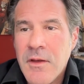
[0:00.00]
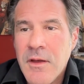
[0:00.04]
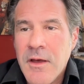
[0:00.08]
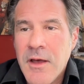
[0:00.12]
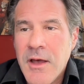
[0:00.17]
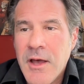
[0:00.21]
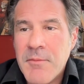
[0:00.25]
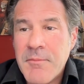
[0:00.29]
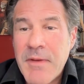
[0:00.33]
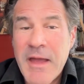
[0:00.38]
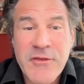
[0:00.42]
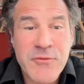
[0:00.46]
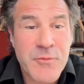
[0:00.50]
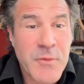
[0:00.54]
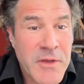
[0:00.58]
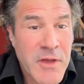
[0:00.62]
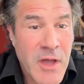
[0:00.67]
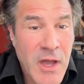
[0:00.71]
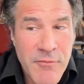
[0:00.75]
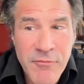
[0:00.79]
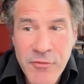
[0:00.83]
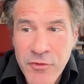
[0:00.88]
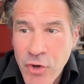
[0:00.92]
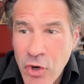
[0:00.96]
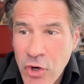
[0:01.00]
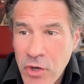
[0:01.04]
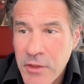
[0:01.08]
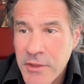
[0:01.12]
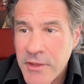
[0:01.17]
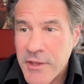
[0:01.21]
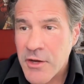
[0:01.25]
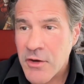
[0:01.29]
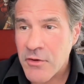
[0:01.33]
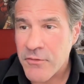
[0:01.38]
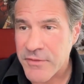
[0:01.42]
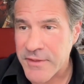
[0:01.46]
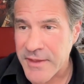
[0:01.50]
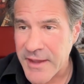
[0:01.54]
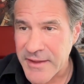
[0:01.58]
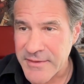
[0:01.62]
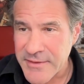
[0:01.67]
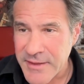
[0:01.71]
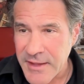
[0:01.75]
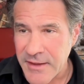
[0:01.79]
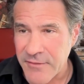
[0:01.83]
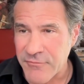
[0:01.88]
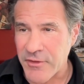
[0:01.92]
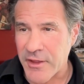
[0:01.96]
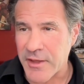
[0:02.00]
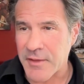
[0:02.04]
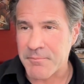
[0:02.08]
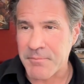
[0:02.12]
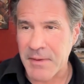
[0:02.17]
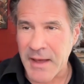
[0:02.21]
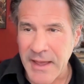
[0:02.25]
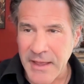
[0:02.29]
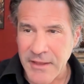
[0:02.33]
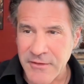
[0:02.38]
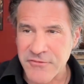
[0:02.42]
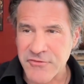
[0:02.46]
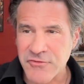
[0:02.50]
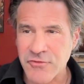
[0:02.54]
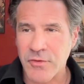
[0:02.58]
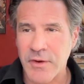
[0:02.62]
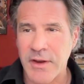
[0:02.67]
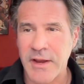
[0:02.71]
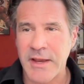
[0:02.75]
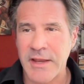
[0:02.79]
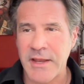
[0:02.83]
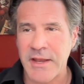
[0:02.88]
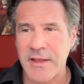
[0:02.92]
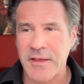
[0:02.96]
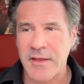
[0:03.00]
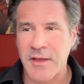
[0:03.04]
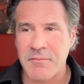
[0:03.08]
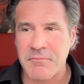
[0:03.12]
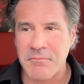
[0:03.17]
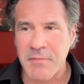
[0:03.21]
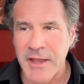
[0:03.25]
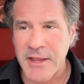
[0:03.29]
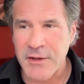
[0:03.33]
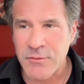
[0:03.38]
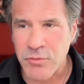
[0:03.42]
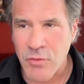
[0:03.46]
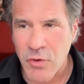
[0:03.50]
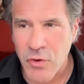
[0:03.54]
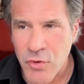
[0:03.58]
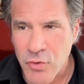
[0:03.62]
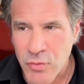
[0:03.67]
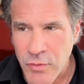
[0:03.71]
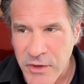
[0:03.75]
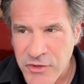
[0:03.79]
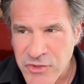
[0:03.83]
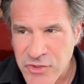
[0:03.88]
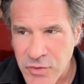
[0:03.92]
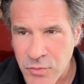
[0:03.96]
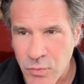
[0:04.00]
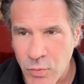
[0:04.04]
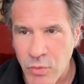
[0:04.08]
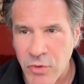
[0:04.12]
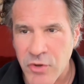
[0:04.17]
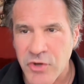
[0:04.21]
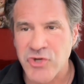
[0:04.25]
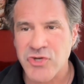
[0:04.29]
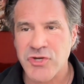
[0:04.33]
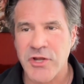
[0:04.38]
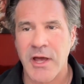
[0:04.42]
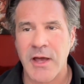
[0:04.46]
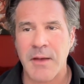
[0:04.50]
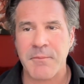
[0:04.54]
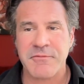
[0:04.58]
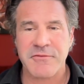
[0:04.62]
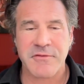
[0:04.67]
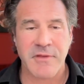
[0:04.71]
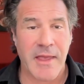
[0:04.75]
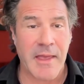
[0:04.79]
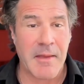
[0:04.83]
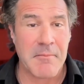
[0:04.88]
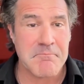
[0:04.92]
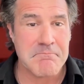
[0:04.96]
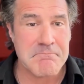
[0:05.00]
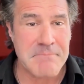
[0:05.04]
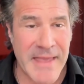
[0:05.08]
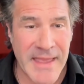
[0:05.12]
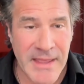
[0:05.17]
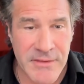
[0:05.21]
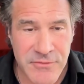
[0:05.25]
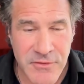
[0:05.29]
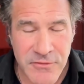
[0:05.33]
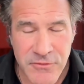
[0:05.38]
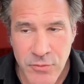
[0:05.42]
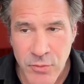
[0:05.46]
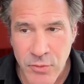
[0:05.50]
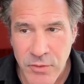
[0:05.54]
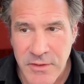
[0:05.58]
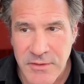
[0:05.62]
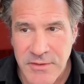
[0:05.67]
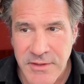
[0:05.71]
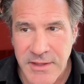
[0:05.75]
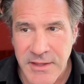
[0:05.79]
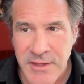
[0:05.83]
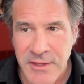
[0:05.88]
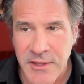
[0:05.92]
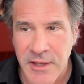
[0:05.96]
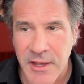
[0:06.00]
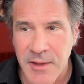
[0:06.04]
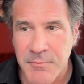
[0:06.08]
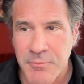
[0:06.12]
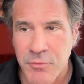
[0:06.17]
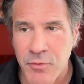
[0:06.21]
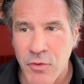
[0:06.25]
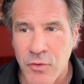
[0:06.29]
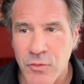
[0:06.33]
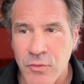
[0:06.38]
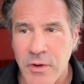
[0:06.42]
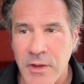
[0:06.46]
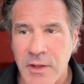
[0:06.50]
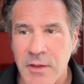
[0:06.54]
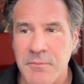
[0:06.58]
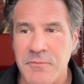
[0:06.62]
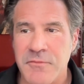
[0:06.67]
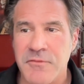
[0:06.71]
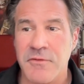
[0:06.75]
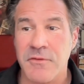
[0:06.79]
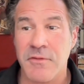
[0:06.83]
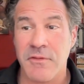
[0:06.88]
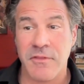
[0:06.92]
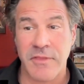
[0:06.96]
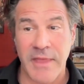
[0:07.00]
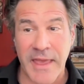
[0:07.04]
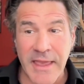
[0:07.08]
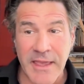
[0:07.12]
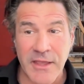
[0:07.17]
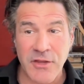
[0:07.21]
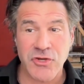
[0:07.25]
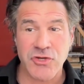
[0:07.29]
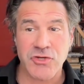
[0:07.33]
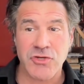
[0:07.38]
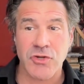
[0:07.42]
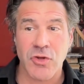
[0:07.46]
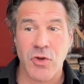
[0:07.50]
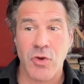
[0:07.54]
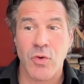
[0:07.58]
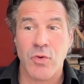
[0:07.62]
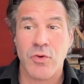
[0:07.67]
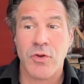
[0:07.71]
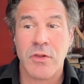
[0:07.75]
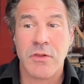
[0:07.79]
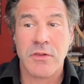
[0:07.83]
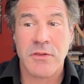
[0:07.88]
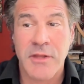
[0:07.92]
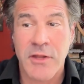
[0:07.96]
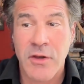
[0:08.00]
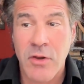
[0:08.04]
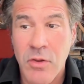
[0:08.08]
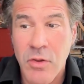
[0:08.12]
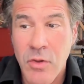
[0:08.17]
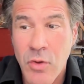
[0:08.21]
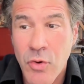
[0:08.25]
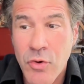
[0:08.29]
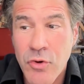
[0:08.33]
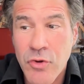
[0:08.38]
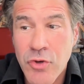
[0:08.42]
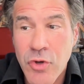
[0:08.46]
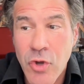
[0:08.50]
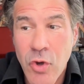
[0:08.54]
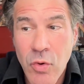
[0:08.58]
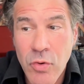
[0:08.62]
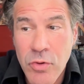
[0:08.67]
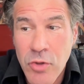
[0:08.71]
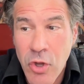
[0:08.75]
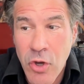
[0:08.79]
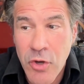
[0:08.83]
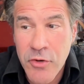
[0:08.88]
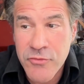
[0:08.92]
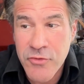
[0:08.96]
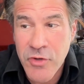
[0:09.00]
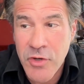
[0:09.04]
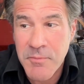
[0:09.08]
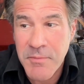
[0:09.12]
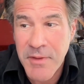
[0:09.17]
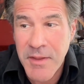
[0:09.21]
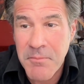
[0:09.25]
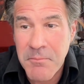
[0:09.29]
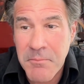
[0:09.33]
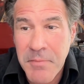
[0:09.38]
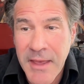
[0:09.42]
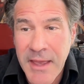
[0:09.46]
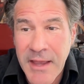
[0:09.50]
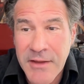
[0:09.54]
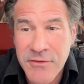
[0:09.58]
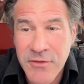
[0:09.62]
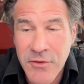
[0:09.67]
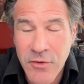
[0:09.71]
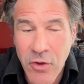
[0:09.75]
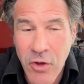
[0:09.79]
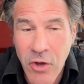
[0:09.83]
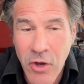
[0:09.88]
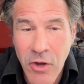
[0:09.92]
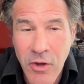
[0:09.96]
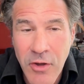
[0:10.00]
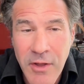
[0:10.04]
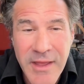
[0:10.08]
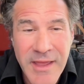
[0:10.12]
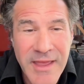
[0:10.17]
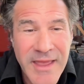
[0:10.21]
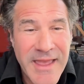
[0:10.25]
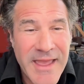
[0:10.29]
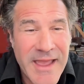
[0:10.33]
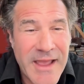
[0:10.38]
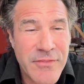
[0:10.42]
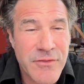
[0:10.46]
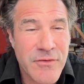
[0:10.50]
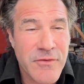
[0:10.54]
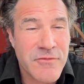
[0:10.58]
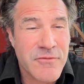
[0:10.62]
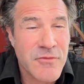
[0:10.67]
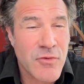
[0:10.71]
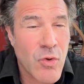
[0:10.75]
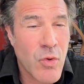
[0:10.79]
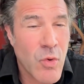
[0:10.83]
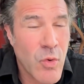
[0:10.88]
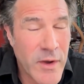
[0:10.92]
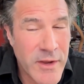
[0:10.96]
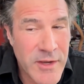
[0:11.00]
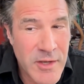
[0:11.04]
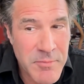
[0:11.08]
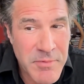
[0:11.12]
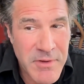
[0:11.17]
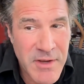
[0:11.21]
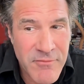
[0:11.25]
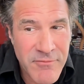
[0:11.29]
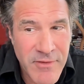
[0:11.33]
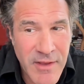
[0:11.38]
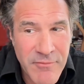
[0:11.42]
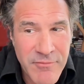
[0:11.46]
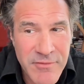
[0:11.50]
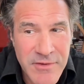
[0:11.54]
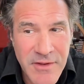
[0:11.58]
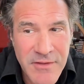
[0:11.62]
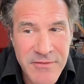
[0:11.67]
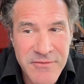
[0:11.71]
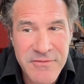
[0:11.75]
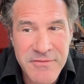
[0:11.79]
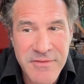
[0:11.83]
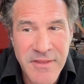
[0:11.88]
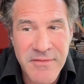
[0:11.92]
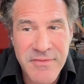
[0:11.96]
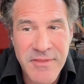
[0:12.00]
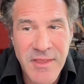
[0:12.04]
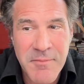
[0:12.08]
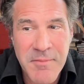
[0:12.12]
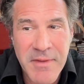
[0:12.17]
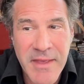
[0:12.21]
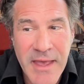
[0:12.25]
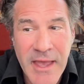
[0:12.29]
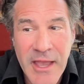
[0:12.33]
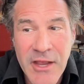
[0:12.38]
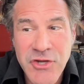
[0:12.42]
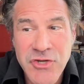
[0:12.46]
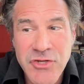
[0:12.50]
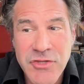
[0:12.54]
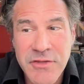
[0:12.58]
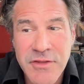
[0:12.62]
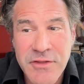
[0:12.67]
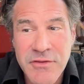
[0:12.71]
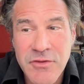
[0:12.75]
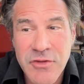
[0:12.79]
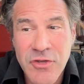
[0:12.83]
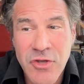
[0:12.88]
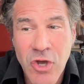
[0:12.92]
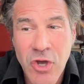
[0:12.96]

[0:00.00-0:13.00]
As we covered earlier, the idea of like bias training and microaggression workshops and mandatory DEI programs, they showed little or no long-term impact at all. And there's quite a bit of evidence that they may actually